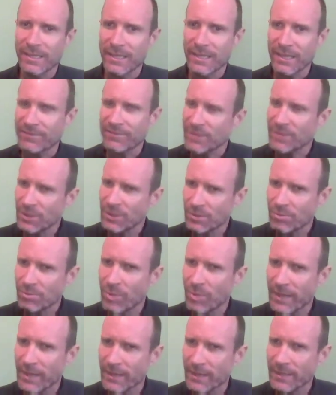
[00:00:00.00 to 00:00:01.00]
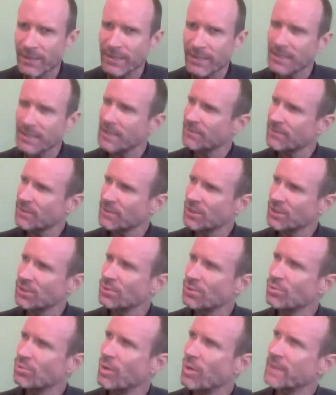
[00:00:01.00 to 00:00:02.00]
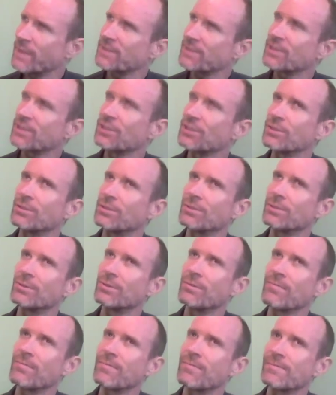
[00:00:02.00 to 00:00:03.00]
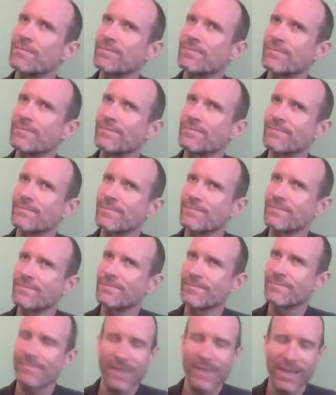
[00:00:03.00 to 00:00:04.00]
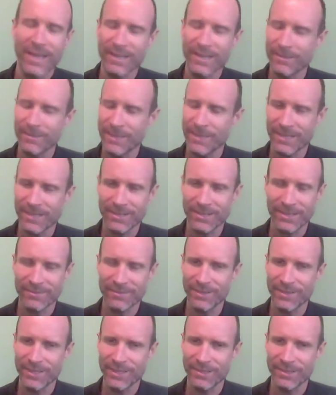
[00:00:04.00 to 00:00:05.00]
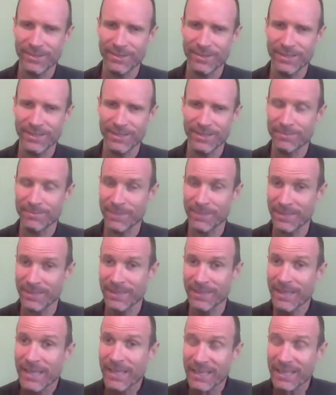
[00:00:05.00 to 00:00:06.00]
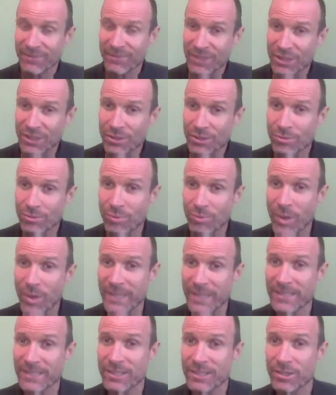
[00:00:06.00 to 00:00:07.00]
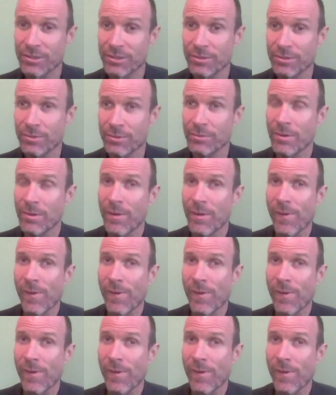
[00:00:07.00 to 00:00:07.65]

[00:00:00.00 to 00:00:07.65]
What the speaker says: if you want to, I'm gonna make another video on this, but if you want to,